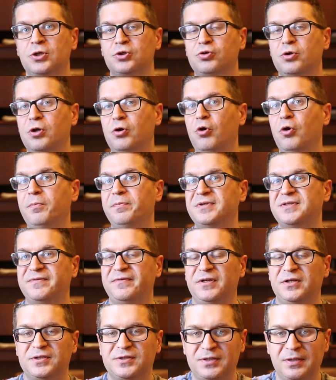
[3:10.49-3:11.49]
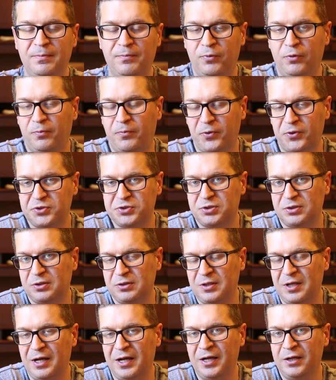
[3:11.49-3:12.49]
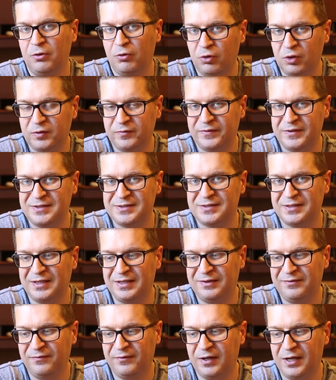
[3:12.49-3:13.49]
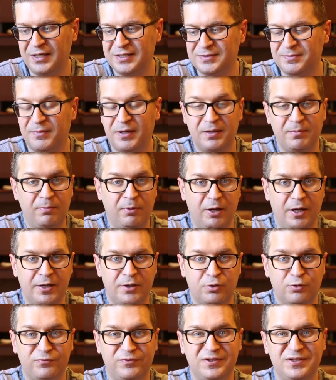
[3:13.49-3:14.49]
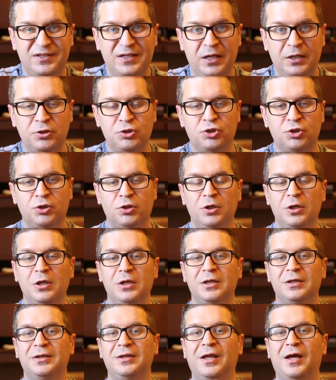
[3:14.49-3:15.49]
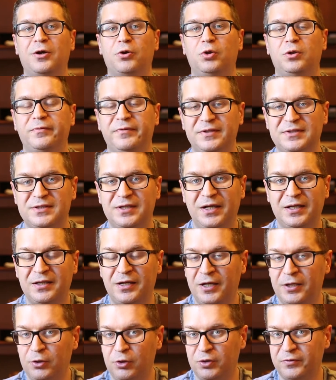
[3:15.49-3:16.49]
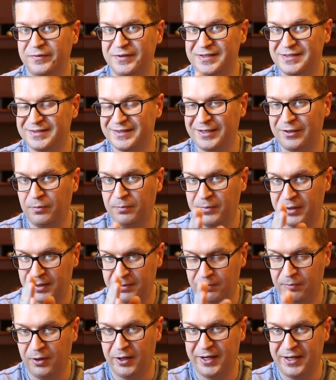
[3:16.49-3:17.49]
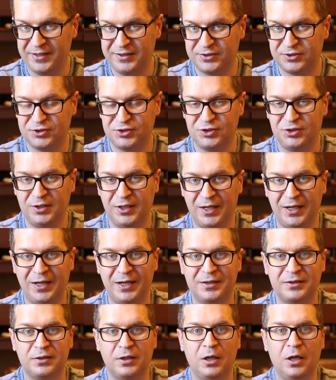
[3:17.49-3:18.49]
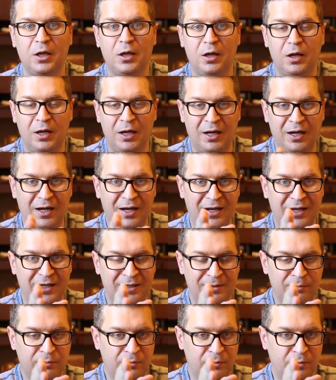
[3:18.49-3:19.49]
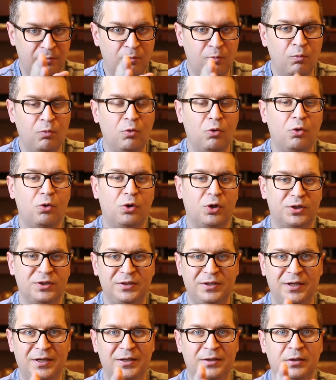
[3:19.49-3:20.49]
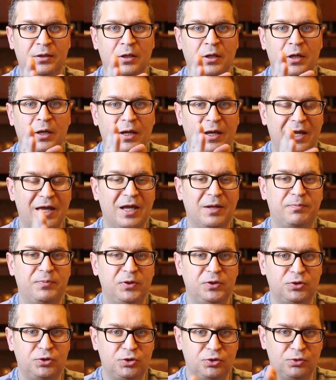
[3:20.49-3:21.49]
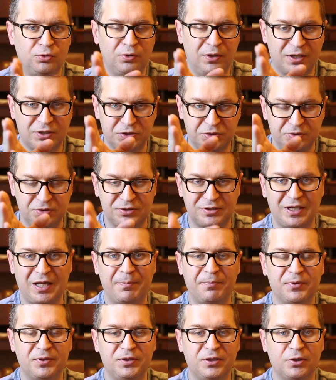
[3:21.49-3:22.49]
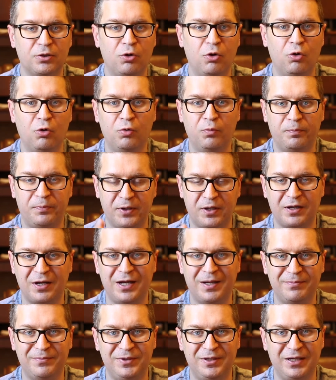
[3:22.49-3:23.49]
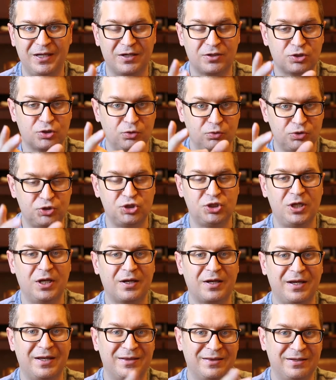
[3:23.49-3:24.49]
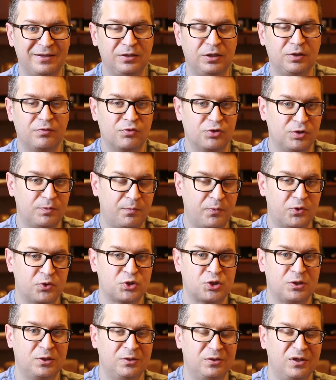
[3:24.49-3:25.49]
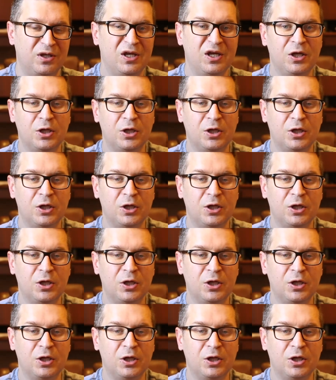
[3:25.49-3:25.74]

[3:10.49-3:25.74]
so i hope it's very simple personally i always advise my buyer of this danger not always that. I always tell my buyers that uh, I am more than happy to actually stop at their home, pick up the actual check, and deliver it personally